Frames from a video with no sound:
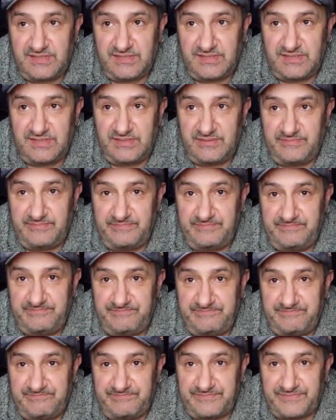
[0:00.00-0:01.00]
um,
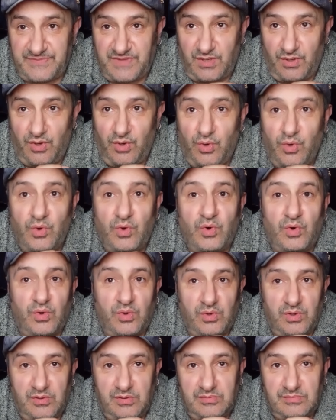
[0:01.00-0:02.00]

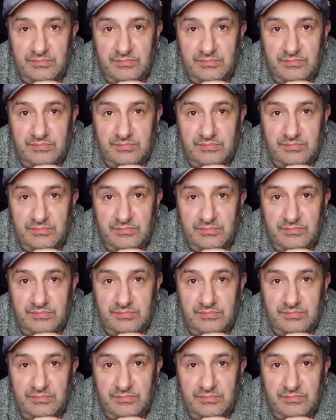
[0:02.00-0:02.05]
or